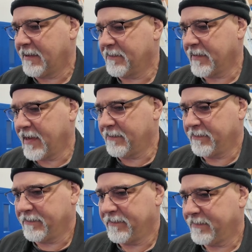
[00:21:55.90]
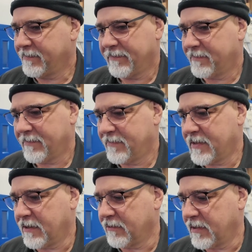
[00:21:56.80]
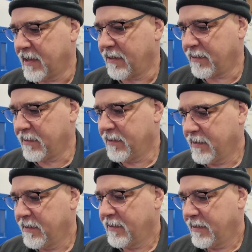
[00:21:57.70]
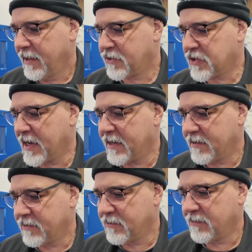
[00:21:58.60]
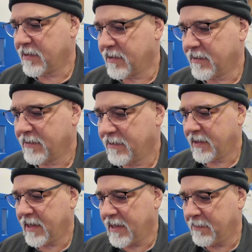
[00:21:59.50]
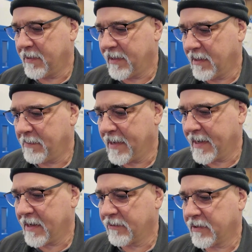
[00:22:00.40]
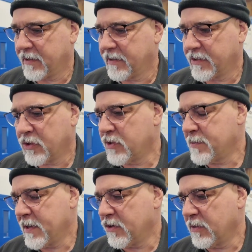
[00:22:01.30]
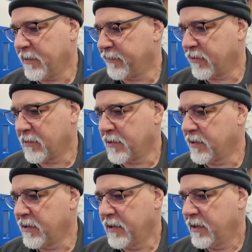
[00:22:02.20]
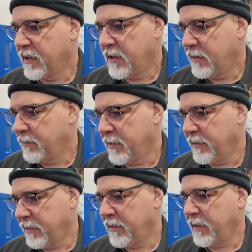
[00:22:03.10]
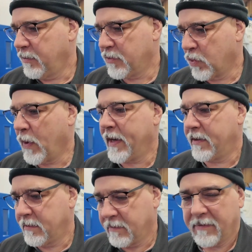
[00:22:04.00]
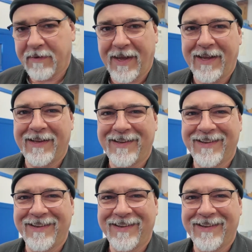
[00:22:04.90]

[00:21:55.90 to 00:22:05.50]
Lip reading: I'm tickled to death, excited to get it back out there. It's always been a good performer, but it was not.